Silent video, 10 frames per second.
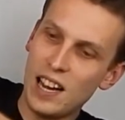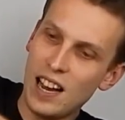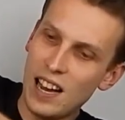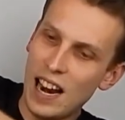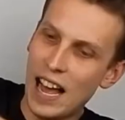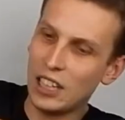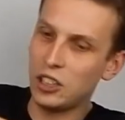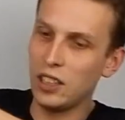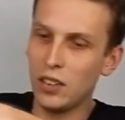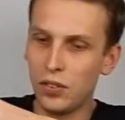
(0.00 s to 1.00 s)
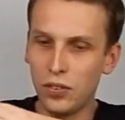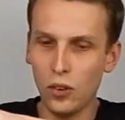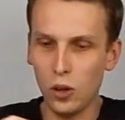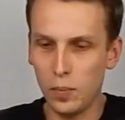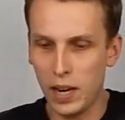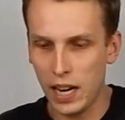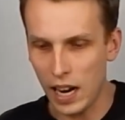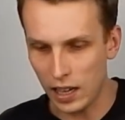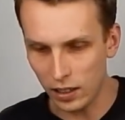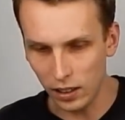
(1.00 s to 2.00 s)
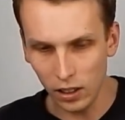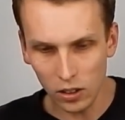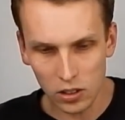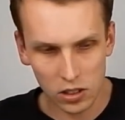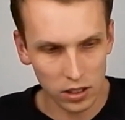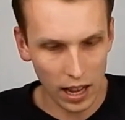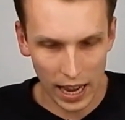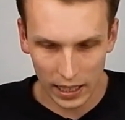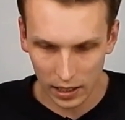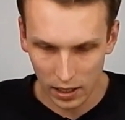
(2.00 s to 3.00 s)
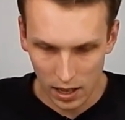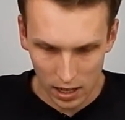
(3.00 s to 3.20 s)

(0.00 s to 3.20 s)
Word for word: aren't actually for me, and it looks like